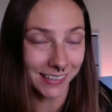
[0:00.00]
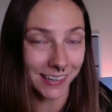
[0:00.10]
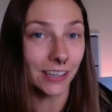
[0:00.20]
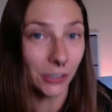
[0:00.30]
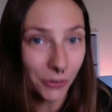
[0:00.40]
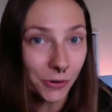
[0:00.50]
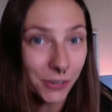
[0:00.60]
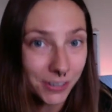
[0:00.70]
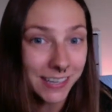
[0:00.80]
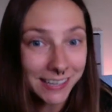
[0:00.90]
getting
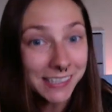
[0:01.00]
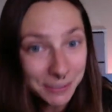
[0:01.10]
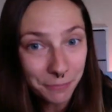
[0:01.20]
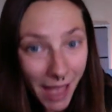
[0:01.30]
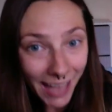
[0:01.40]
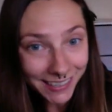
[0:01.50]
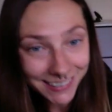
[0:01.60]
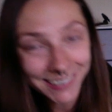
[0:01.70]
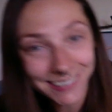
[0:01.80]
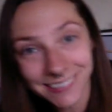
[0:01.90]
your needs
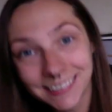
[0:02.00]
met.